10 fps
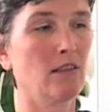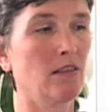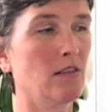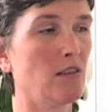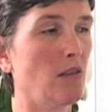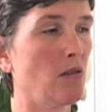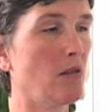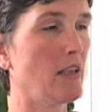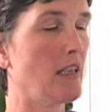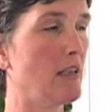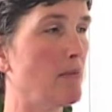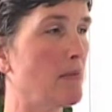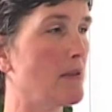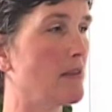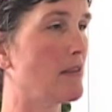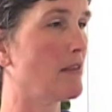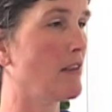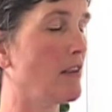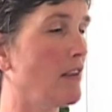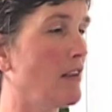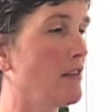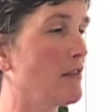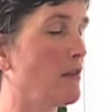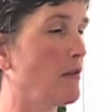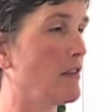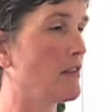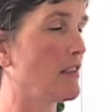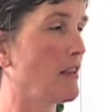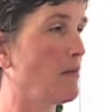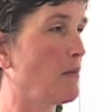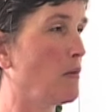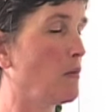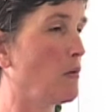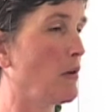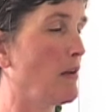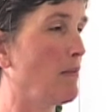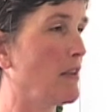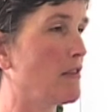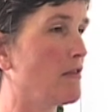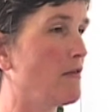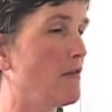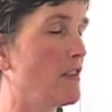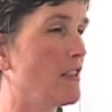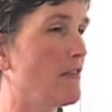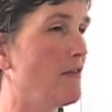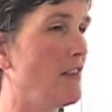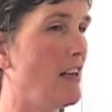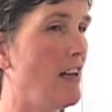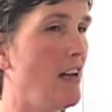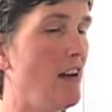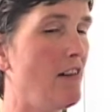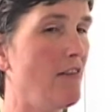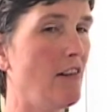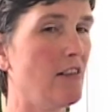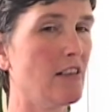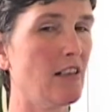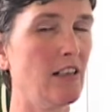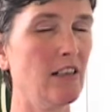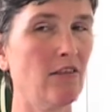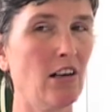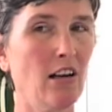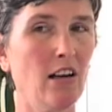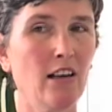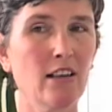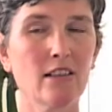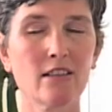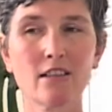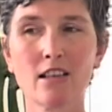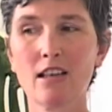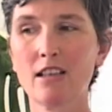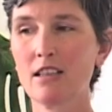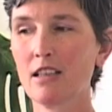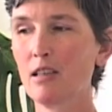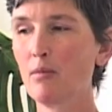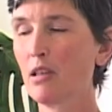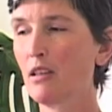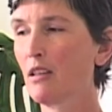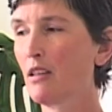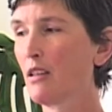So your hips, so this time your hip might just very, very slightly rise, a tiny, tiny bit.